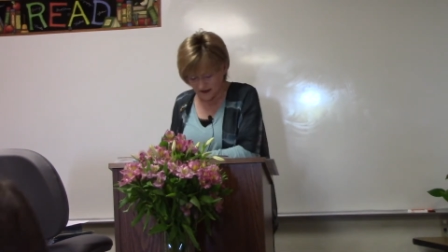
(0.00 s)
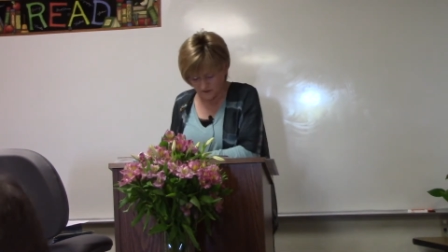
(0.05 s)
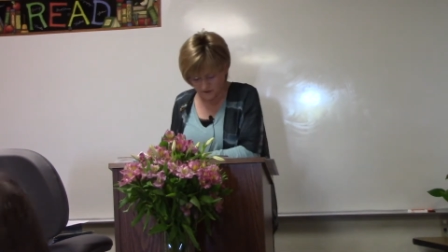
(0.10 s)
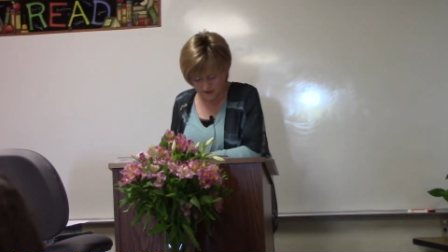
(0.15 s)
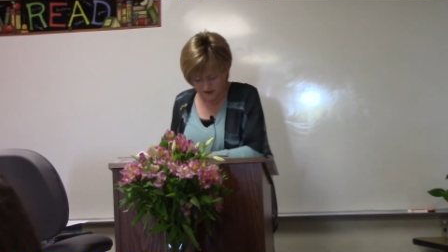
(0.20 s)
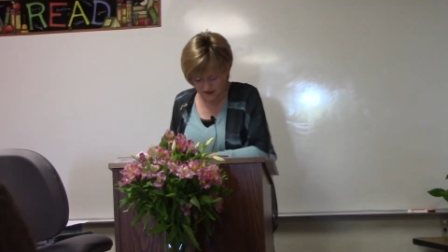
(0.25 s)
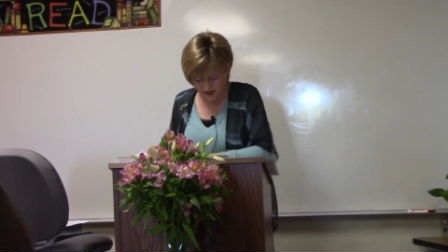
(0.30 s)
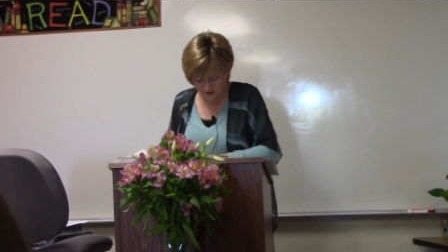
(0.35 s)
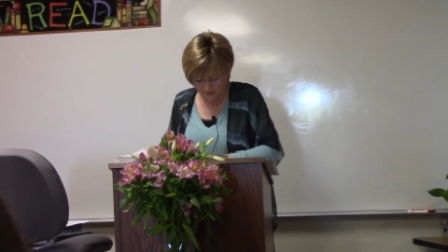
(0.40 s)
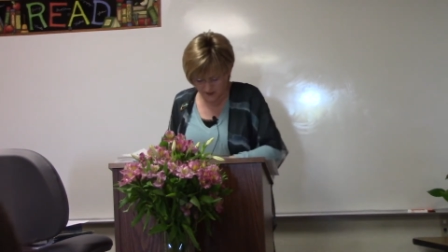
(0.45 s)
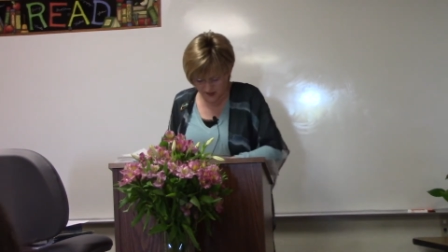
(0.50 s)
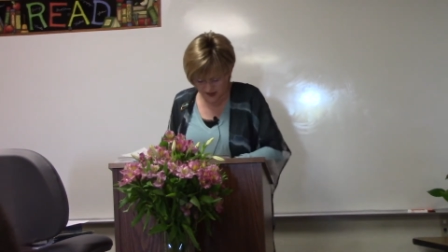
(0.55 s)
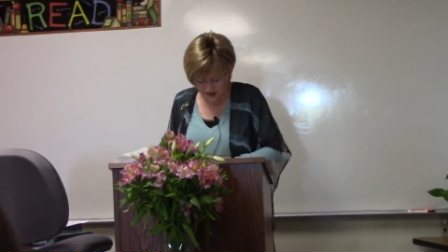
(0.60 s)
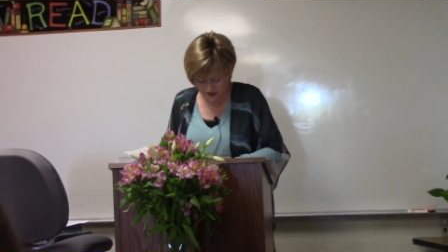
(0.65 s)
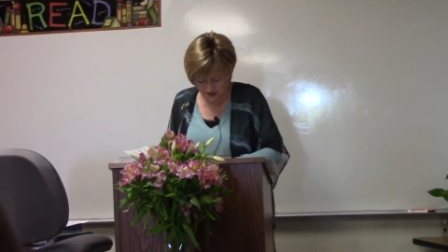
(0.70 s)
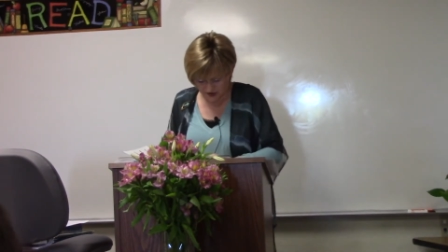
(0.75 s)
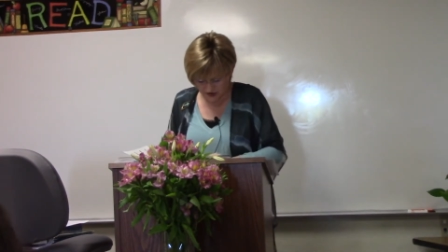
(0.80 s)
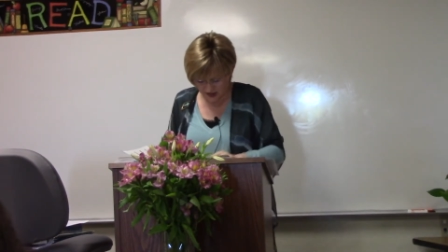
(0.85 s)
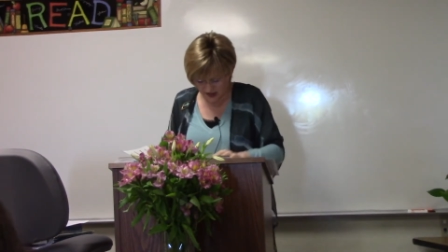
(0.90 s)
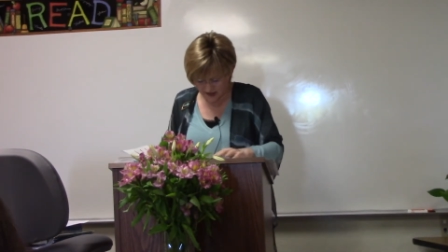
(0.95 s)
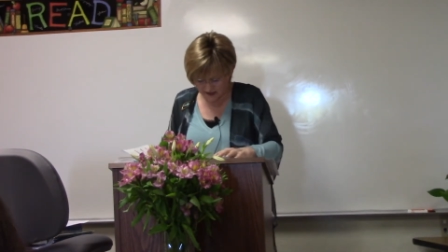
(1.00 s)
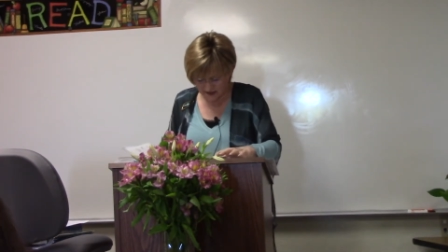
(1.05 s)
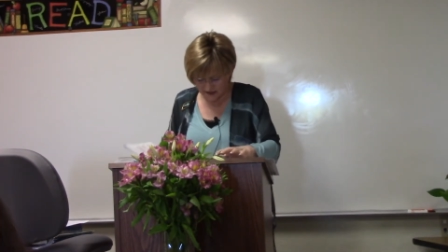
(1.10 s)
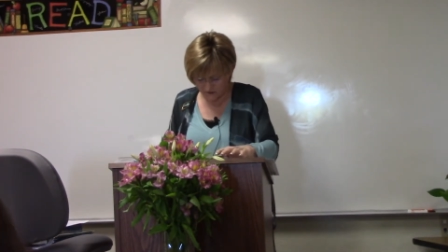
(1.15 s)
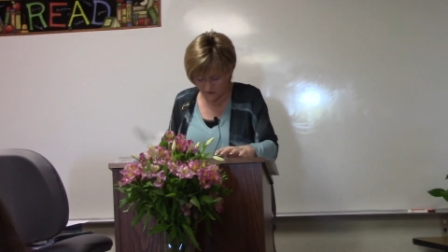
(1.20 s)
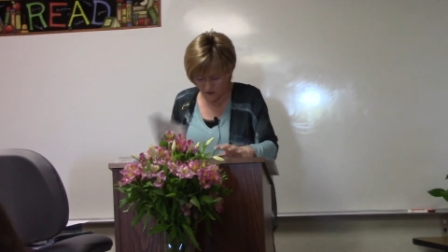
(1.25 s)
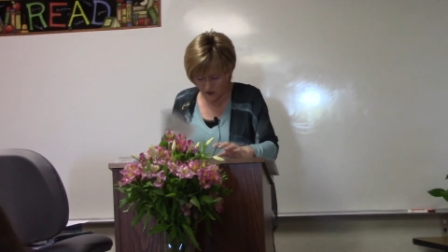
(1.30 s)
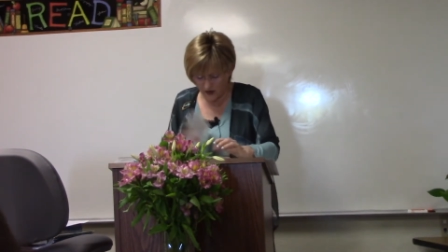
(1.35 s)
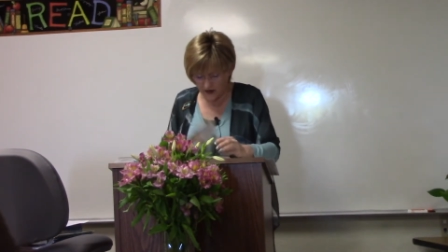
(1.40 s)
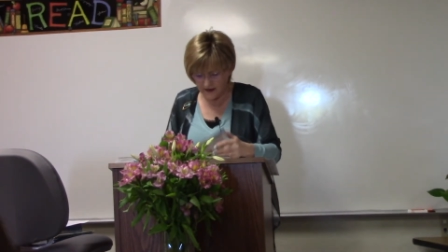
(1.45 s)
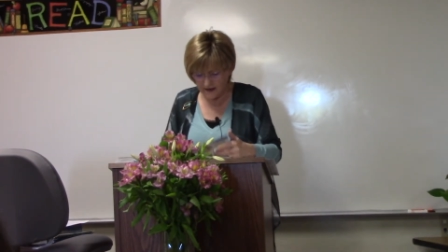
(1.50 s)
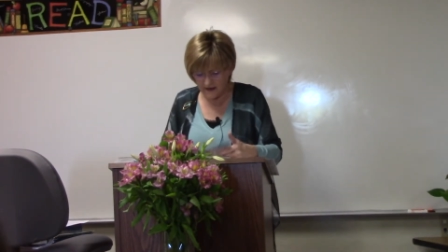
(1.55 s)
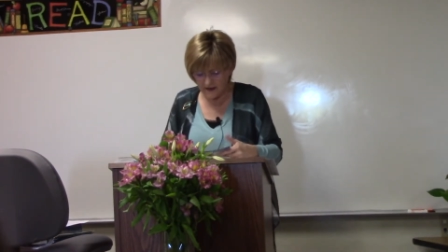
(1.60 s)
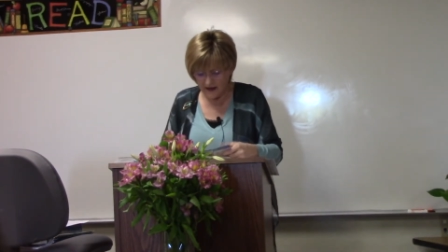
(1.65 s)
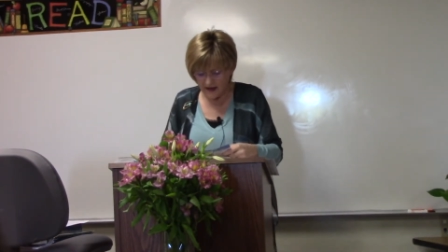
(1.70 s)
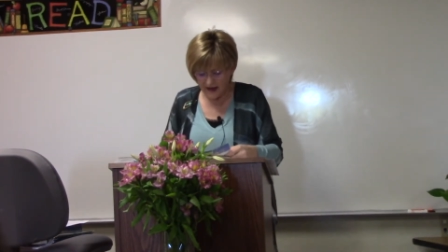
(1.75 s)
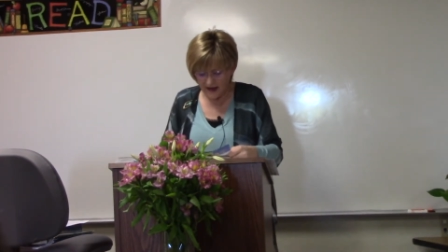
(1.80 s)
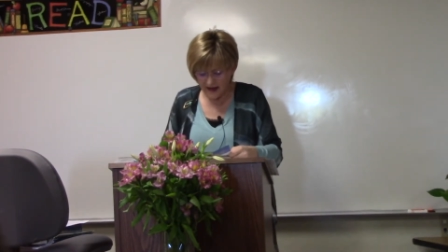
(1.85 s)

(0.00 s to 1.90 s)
It was on page 91.